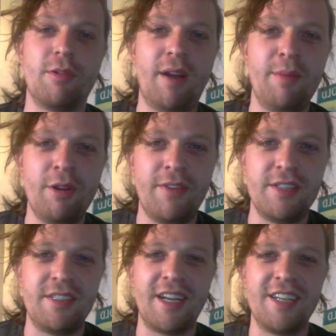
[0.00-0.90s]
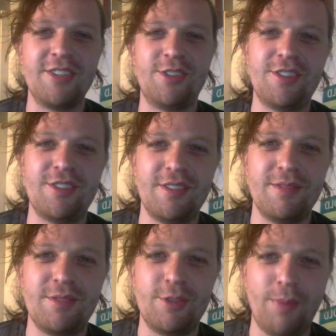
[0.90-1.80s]
Rainbow Investing, has just
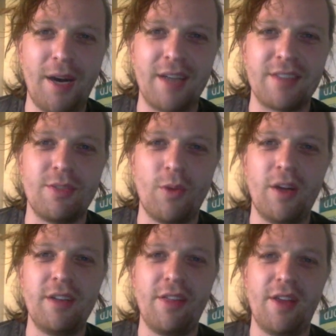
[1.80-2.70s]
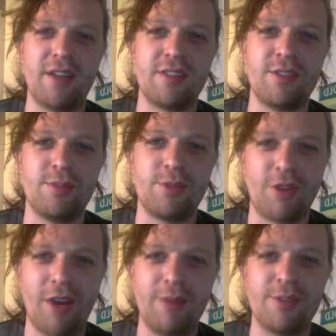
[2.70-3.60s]
surpassed 1,000
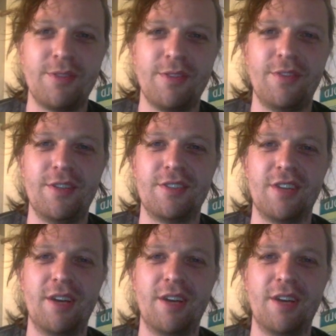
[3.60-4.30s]
subscribers for the first time.